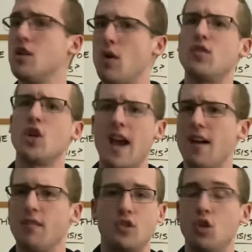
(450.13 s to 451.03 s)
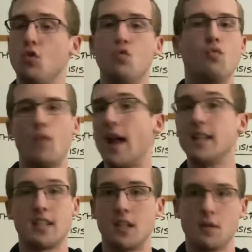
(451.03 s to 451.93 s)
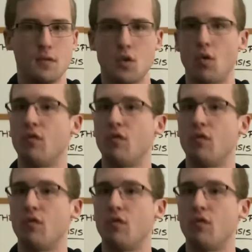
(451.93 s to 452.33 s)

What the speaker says: You have to have 2 relatives or